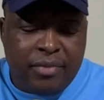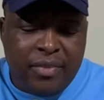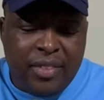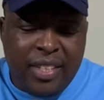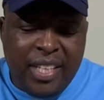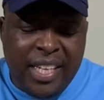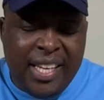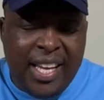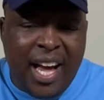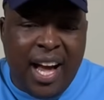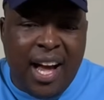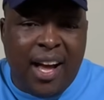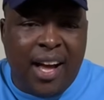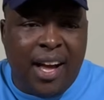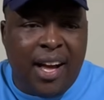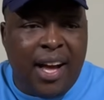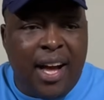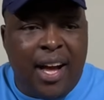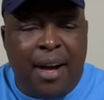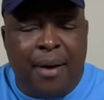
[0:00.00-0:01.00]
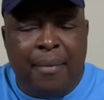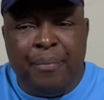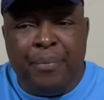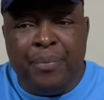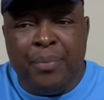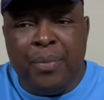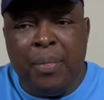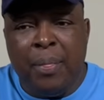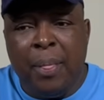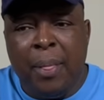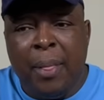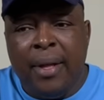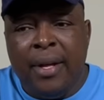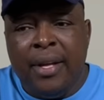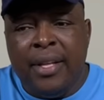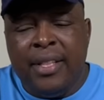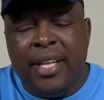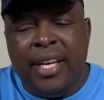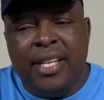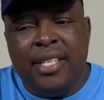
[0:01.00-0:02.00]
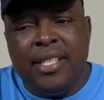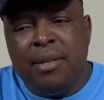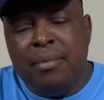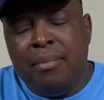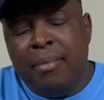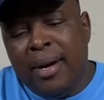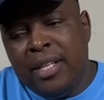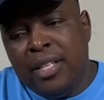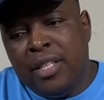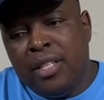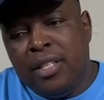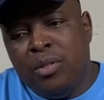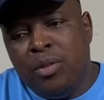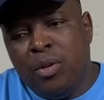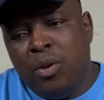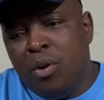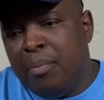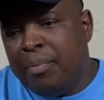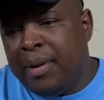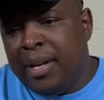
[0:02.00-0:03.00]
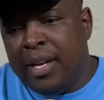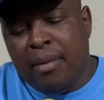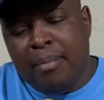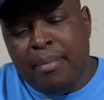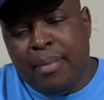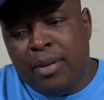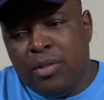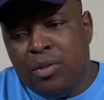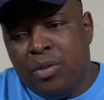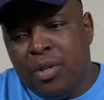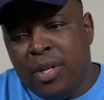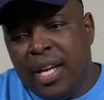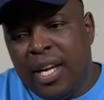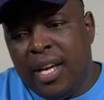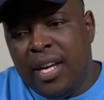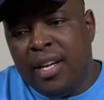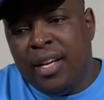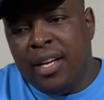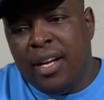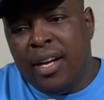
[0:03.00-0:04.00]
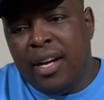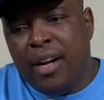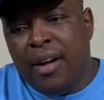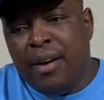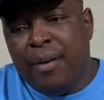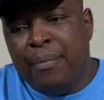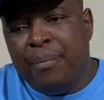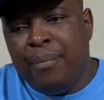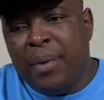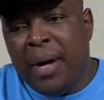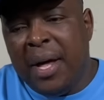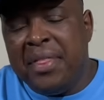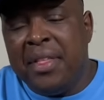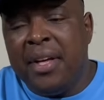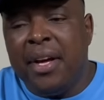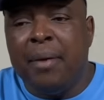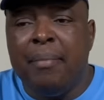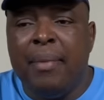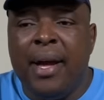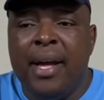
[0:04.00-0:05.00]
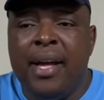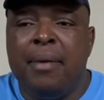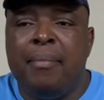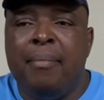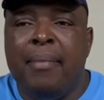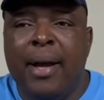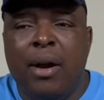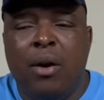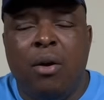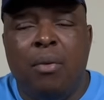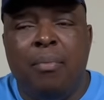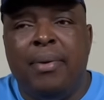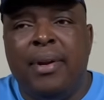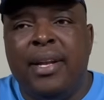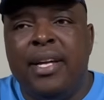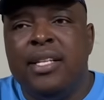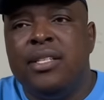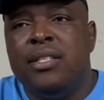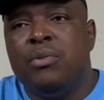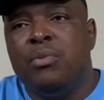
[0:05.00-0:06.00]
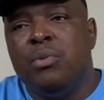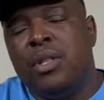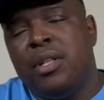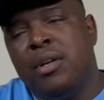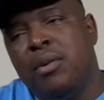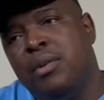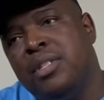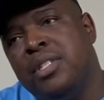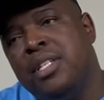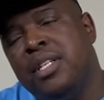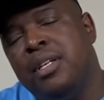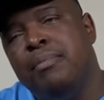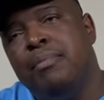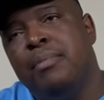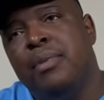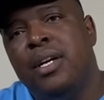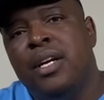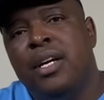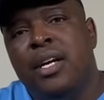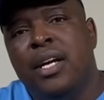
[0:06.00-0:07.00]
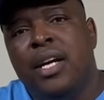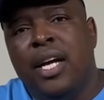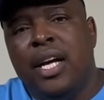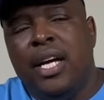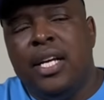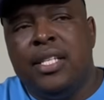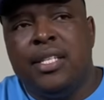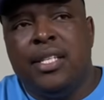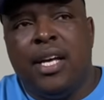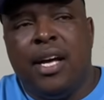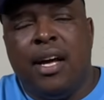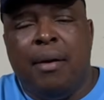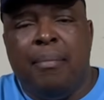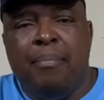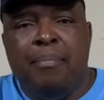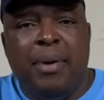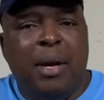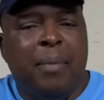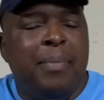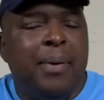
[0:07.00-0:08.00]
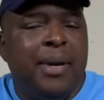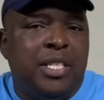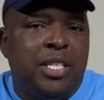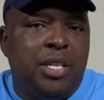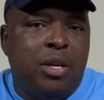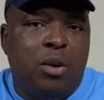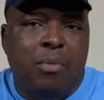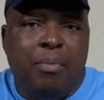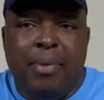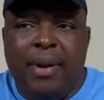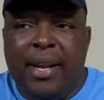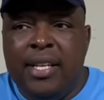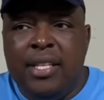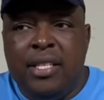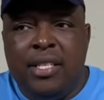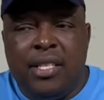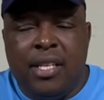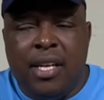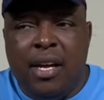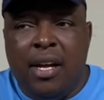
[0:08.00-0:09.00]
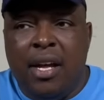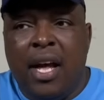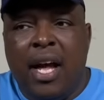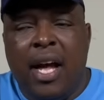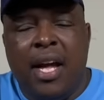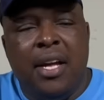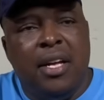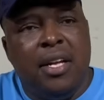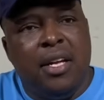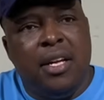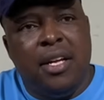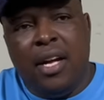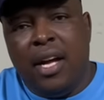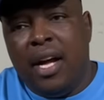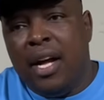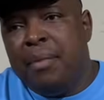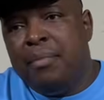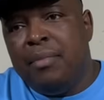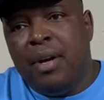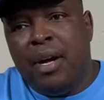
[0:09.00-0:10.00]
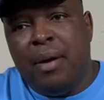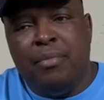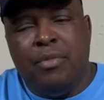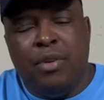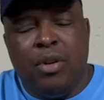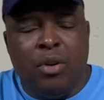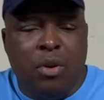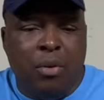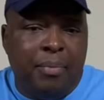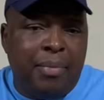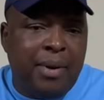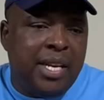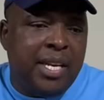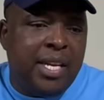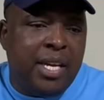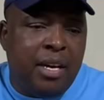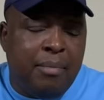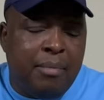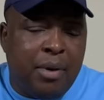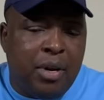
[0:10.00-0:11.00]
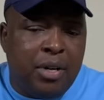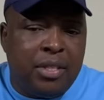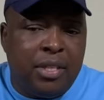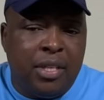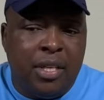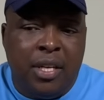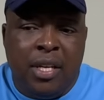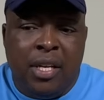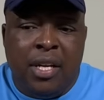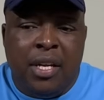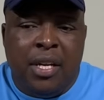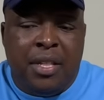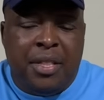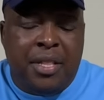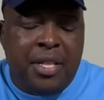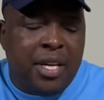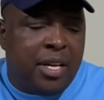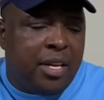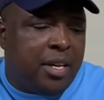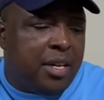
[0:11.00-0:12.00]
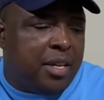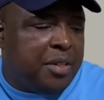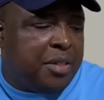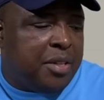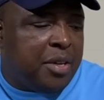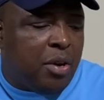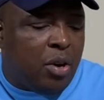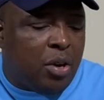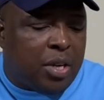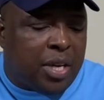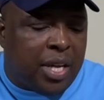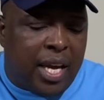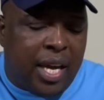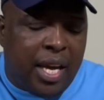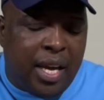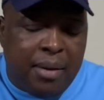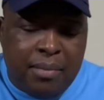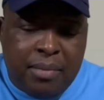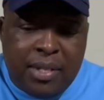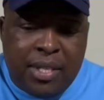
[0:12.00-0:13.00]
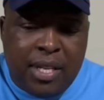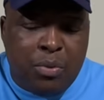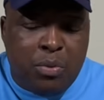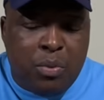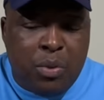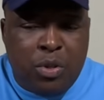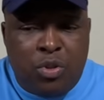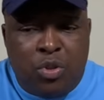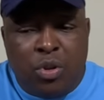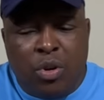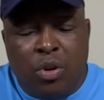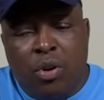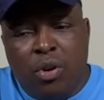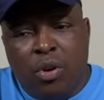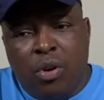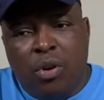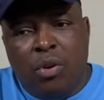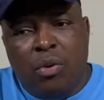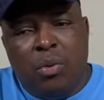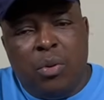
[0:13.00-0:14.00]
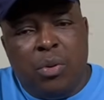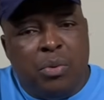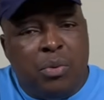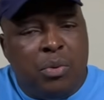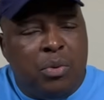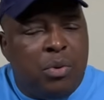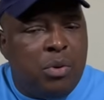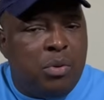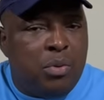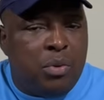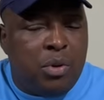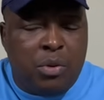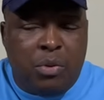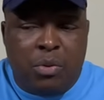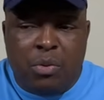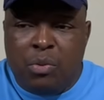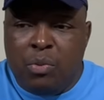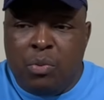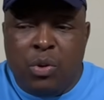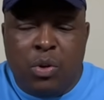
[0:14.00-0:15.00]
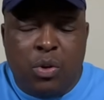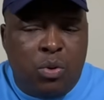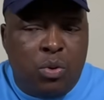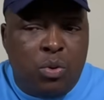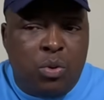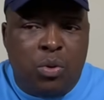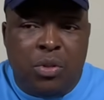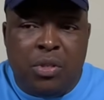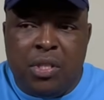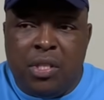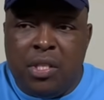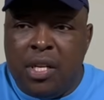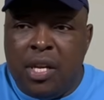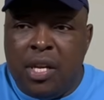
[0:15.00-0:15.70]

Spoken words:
yeah, there isn't much to complain about today. I think my complaints with our team is big picture complaints. I'm not complaining about the odd games that we draw or we lose.